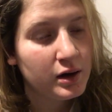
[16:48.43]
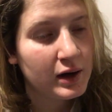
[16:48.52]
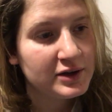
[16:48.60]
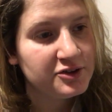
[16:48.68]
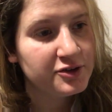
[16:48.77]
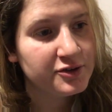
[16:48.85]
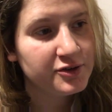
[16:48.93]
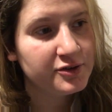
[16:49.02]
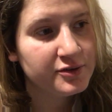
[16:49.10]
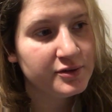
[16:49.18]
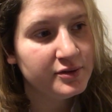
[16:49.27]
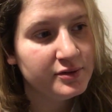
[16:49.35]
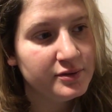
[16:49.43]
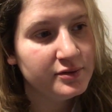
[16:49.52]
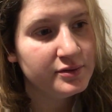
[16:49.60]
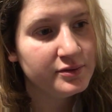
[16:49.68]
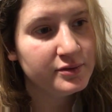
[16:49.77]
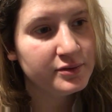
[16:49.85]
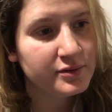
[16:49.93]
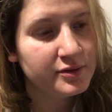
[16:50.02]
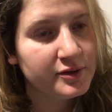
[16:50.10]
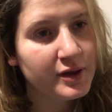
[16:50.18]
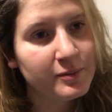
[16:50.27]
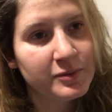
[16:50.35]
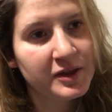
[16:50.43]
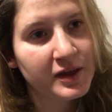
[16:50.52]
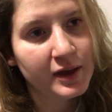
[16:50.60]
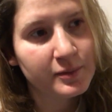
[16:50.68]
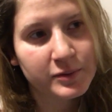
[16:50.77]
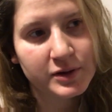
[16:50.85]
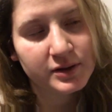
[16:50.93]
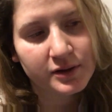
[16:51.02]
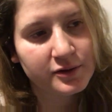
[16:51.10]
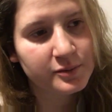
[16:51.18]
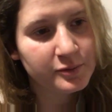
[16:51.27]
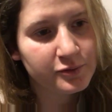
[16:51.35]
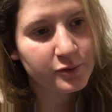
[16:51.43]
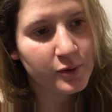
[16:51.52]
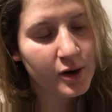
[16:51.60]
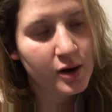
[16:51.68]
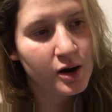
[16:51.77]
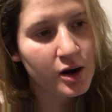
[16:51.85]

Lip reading: I just, same thing happened as before.